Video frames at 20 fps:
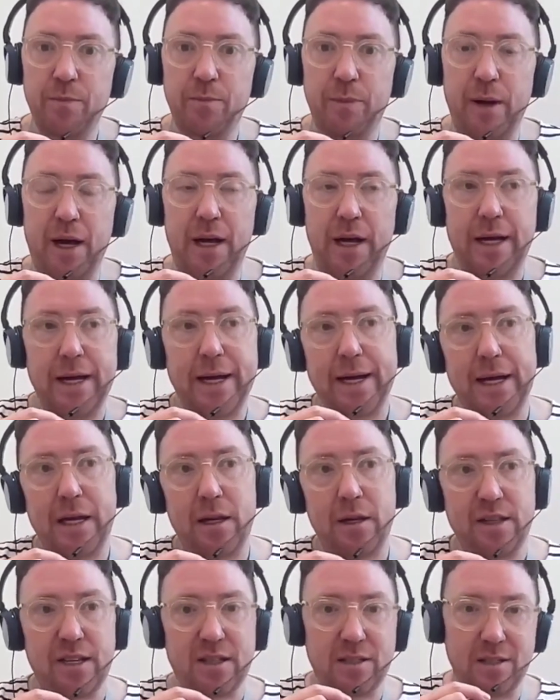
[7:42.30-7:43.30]

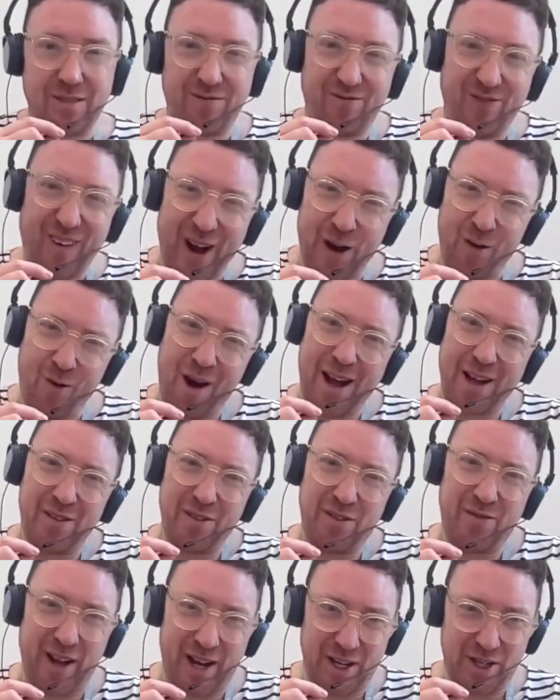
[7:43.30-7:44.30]
by this far right
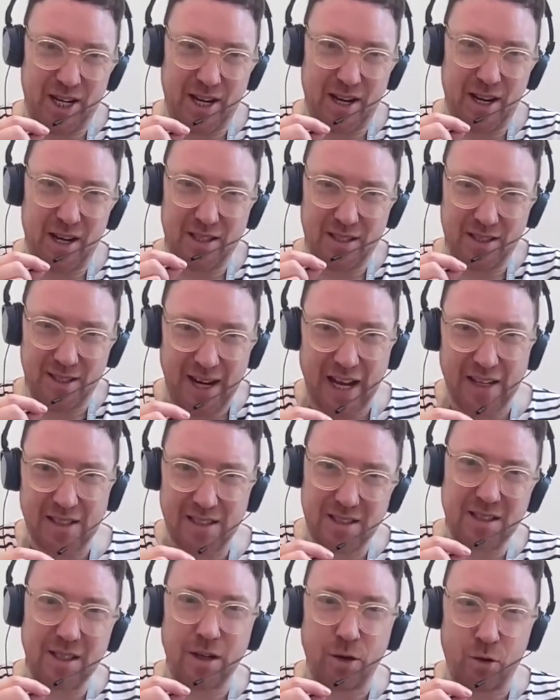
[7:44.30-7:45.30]
fascist
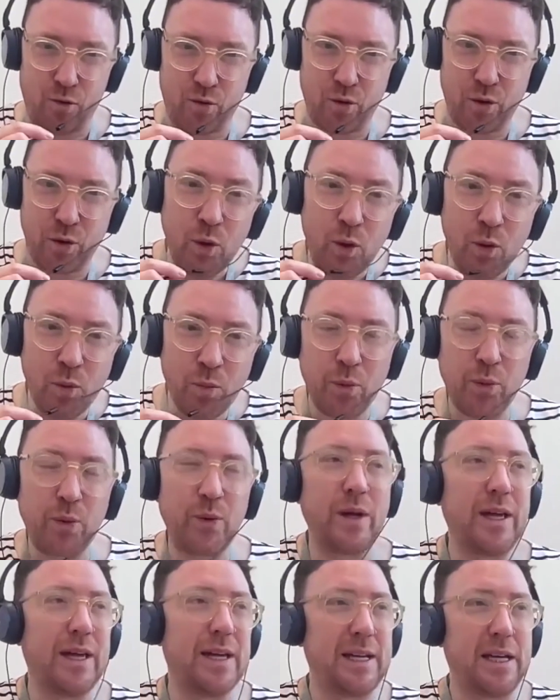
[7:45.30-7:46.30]
Nazi group,
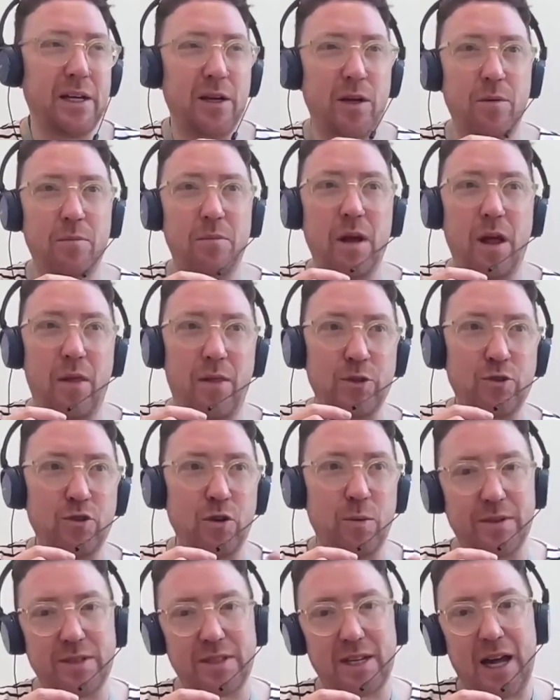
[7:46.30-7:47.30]
and the
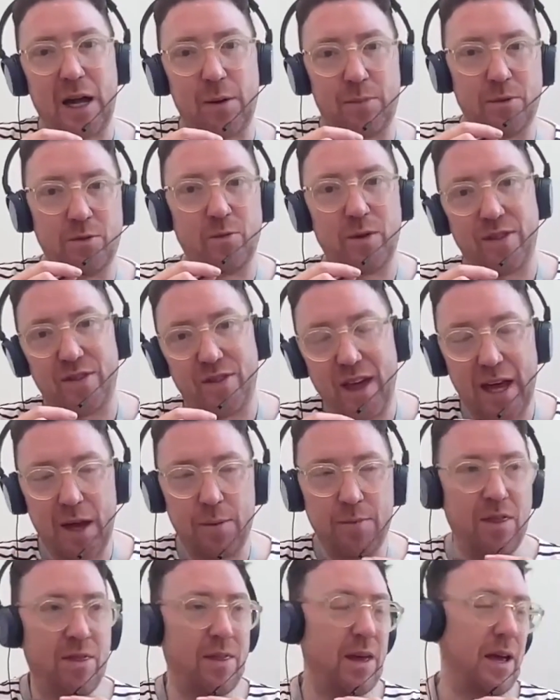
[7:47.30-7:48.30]
troubles that happened with
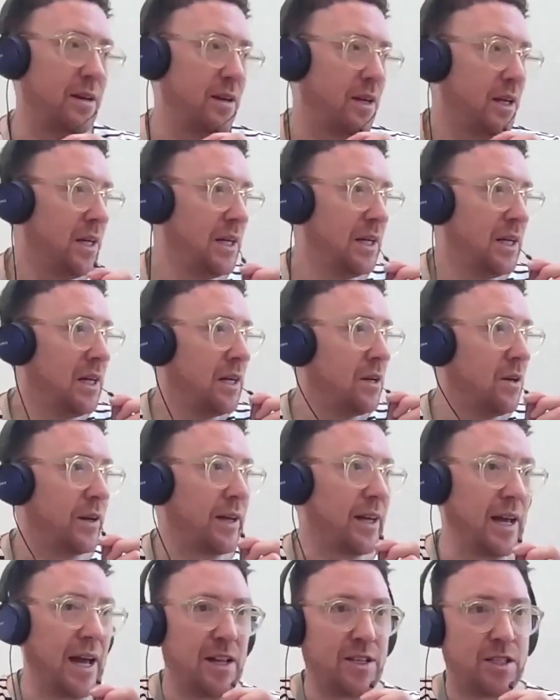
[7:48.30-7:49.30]
them, and then
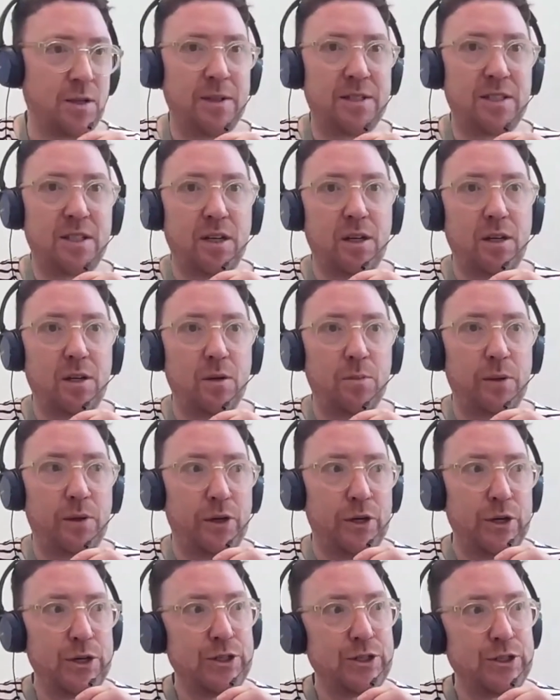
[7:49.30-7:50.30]
looking at LGBTQ
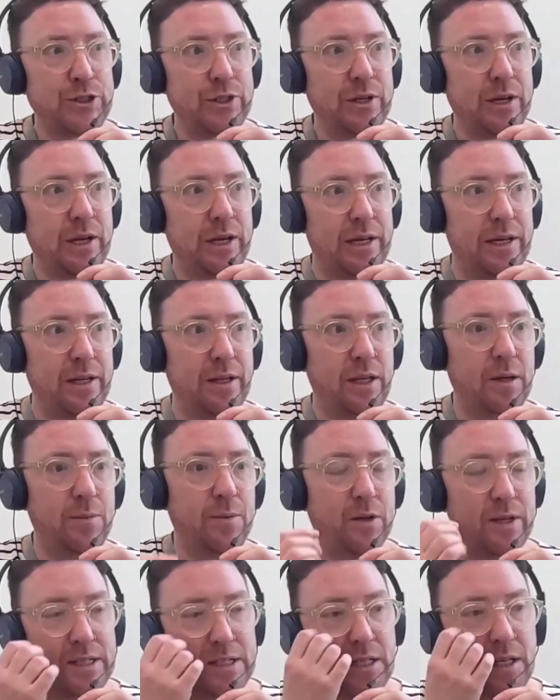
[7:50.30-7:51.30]
plus
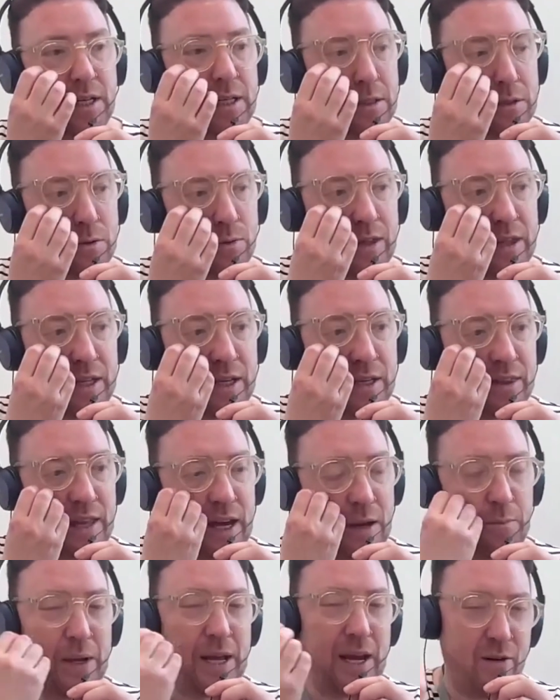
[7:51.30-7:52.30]
communities within
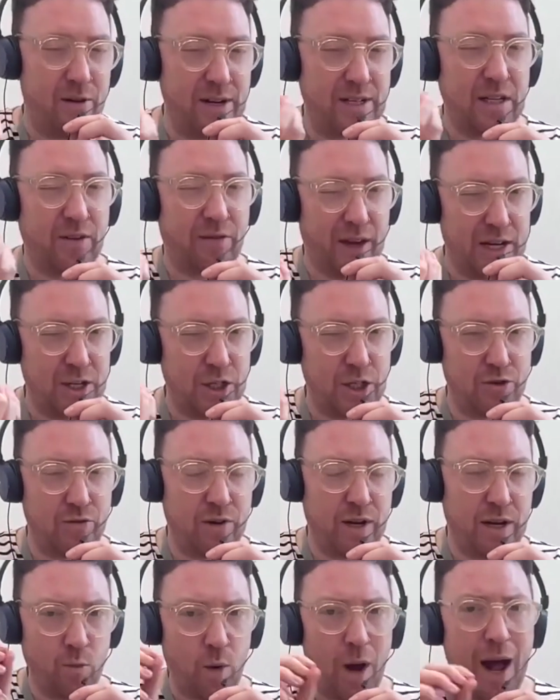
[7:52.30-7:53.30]
that period of
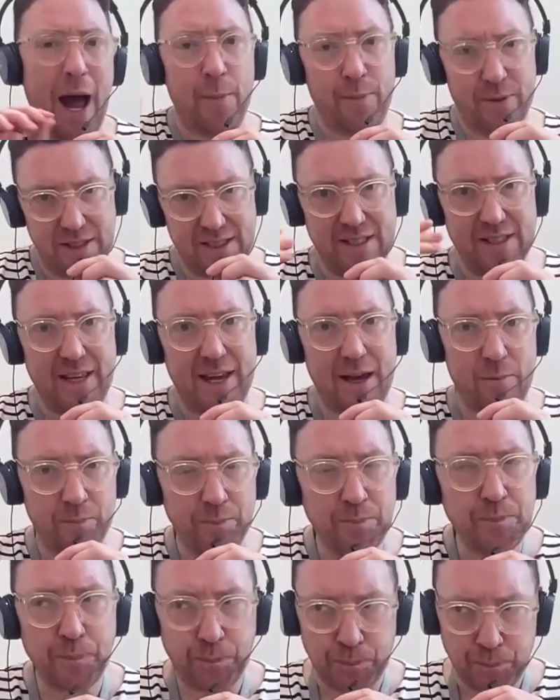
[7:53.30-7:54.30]
history and what happened to
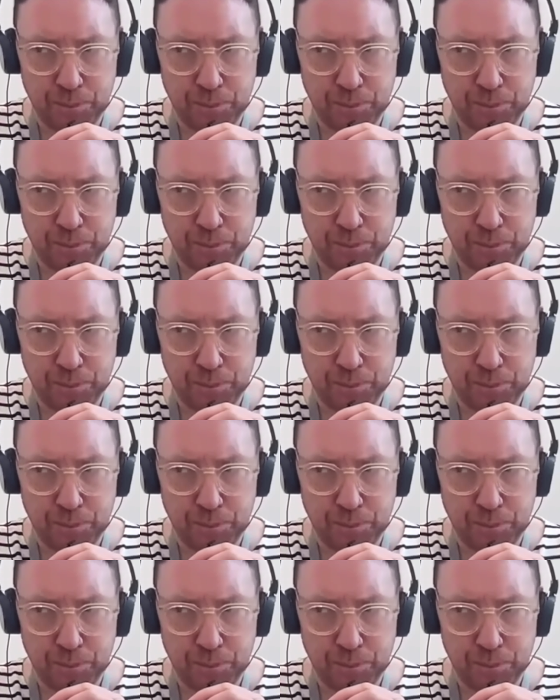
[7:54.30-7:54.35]
them.